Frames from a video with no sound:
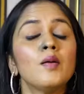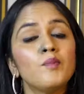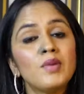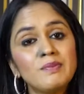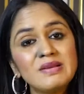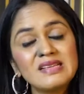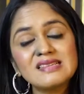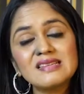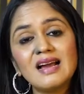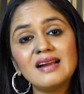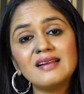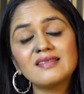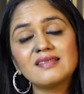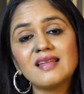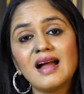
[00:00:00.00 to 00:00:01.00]
But
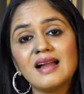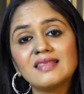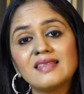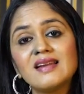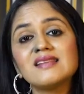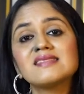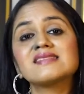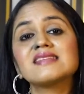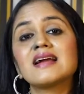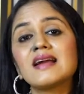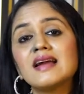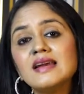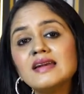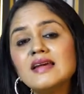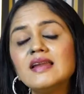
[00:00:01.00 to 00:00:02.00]
besides that, there are
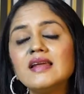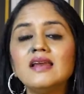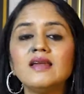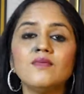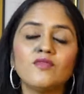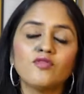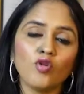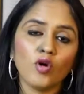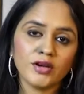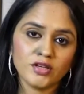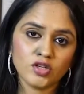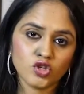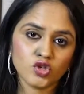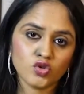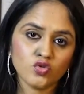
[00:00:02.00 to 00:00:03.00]
secondary lymphoid
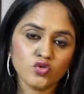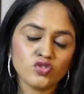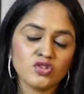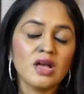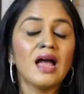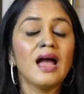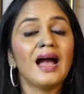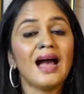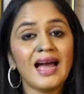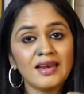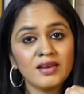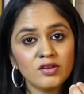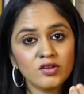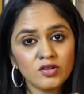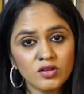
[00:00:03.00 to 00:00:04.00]
tissues
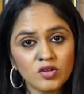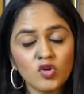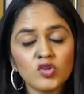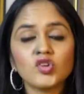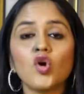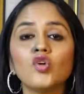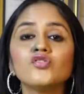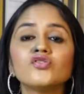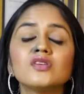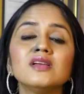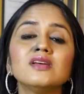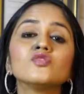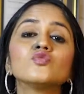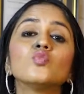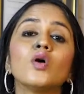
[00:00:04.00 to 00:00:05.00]
and your tonsil
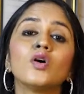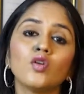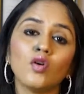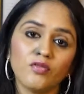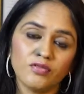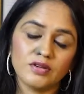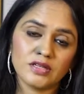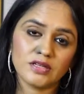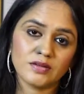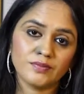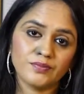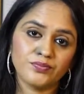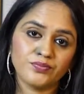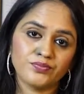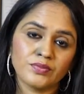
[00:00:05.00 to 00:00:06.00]
is one of it.
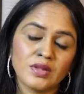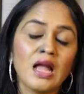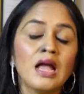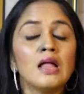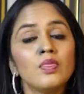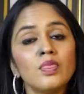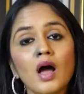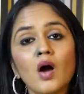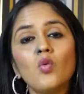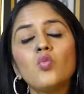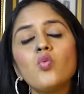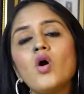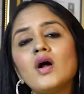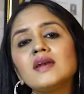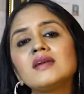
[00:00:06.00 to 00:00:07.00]
Now,
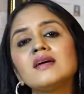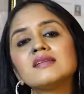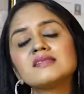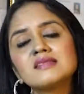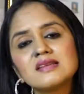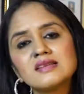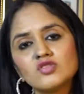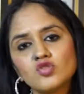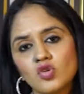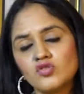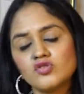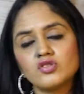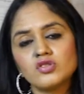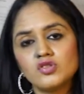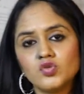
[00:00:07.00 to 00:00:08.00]
what does this
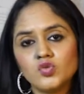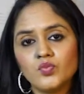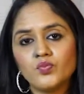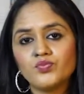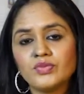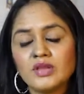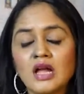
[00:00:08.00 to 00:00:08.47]
tonsil do?